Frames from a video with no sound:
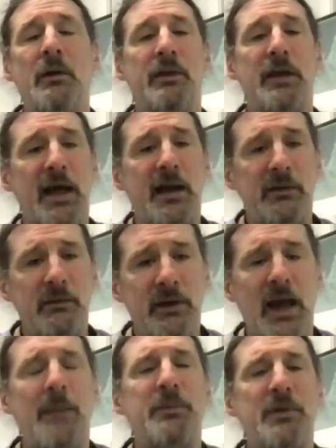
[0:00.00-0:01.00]
that
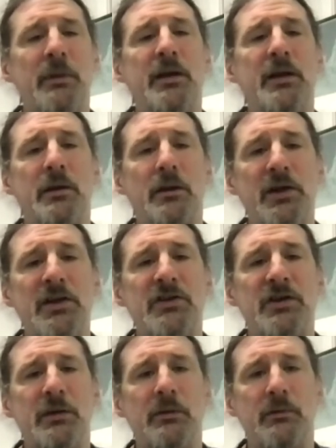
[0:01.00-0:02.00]
gap domain
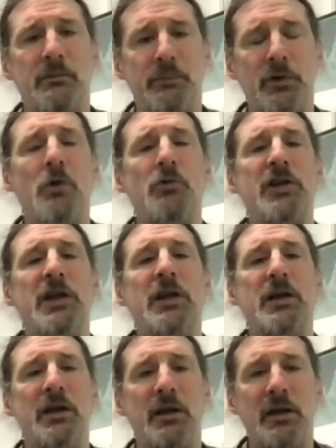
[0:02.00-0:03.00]
deletion
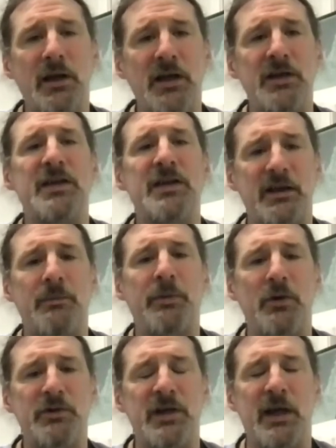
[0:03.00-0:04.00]
protein is at the
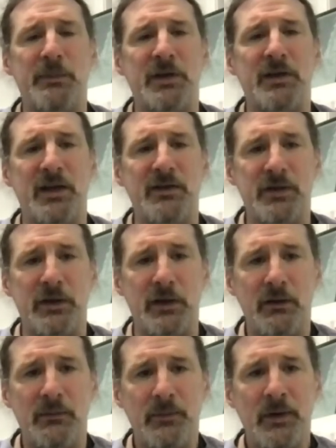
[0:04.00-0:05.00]
postsynaptic
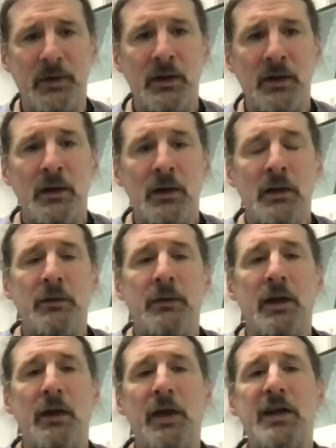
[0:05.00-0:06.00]
density.
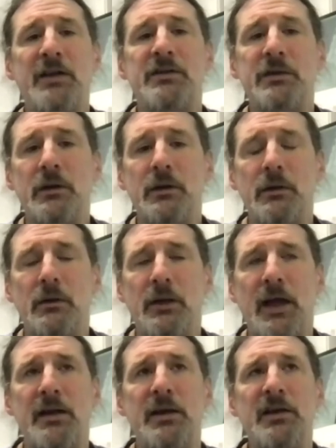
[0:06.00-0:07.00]
Now that's
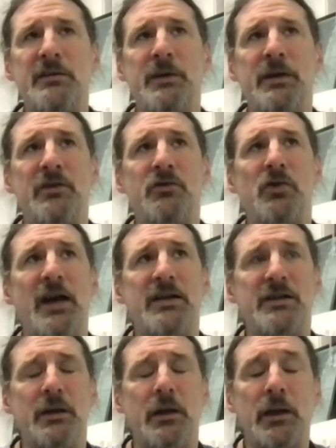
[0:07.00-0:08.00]
that needs to be
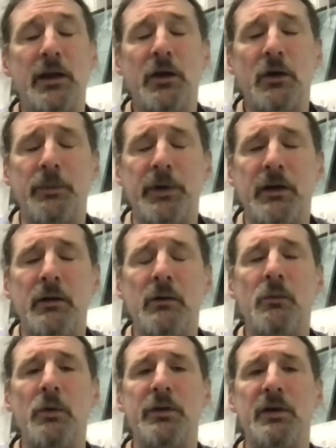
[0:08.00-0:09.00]
contrasted a little bit
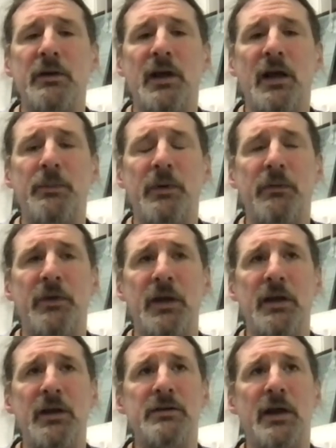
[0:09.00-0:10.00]
with the type of
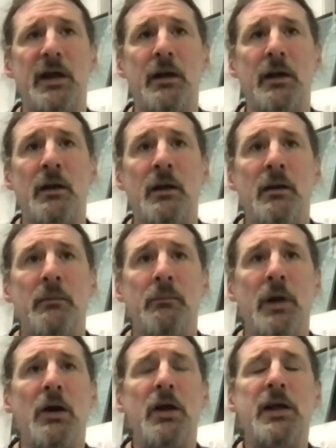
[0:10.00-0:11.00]
things that
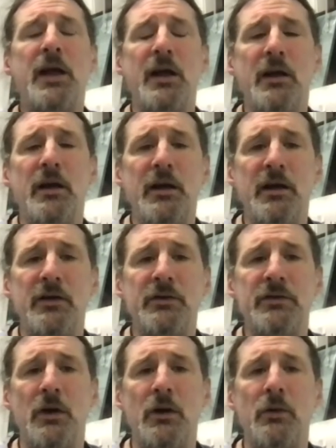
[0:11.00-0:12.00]
Mary Kennedy has
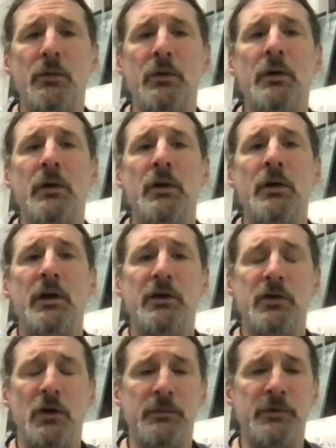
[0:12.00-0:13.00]
shown in
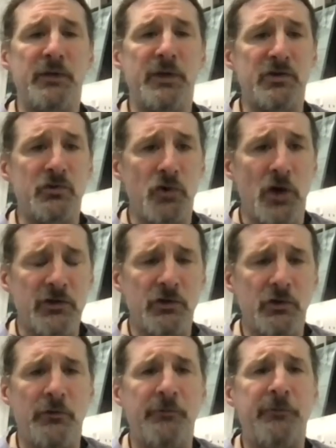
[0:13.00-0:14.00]
terms of the
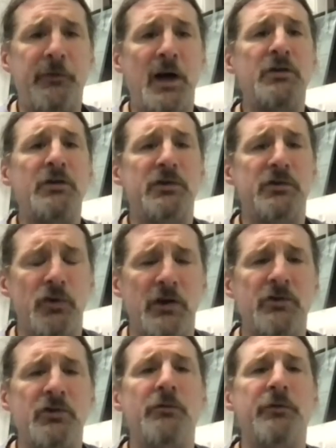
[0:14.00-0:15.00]
structural func
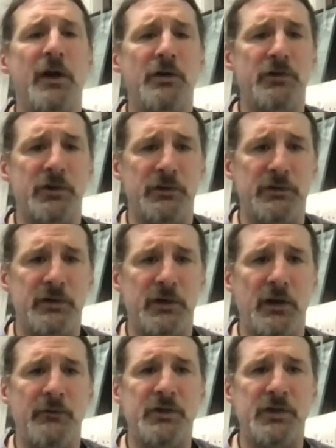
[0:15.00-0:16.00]
structure functions
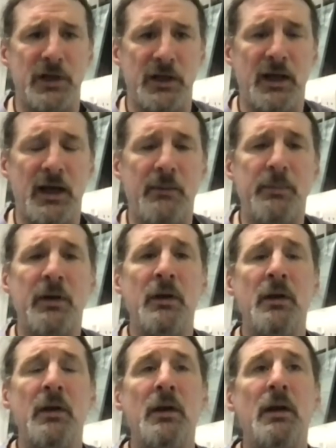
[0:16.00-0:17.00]
of SYNGAP.
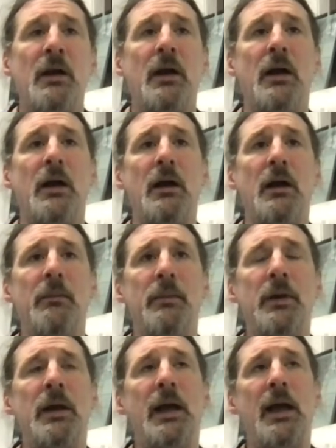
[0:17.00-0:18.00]
Um,
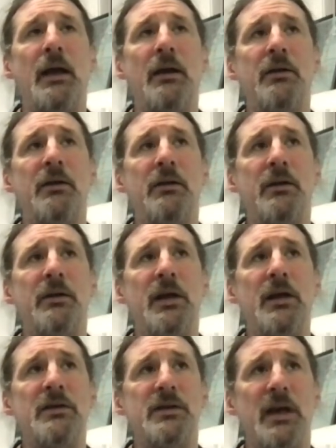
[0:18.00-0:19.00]
and the
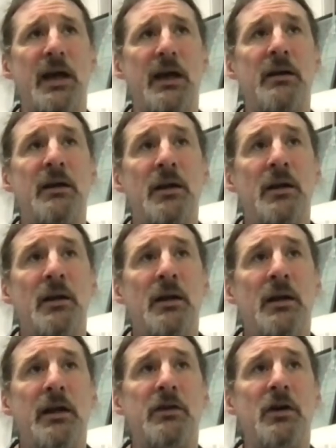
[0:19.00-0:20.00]
things that
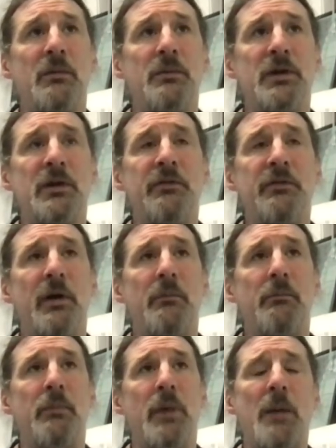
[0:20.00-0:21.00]
in terms of
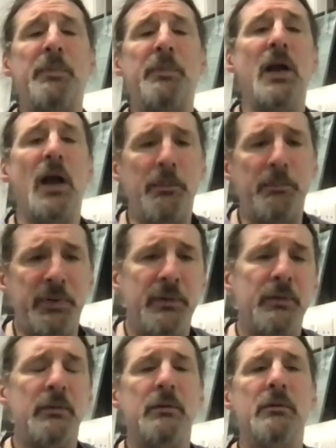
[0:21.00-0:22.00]
mopping up
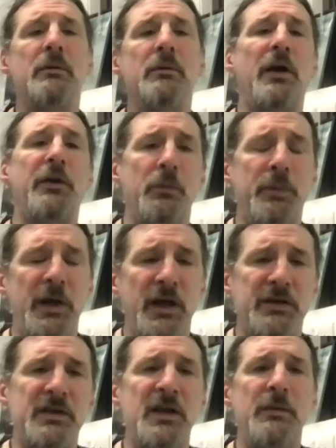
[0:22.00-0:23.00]
other
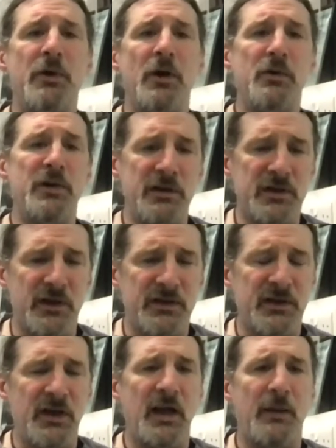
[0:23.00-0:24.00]
PSD proteins, because
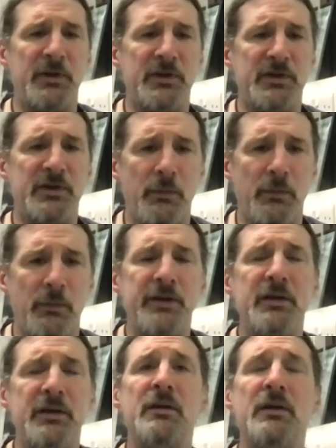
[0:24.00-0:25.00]
SYNGAP is so
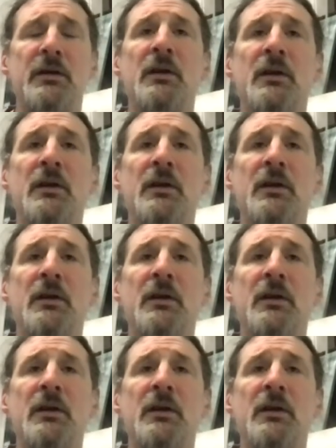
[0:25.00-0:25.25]
abundant,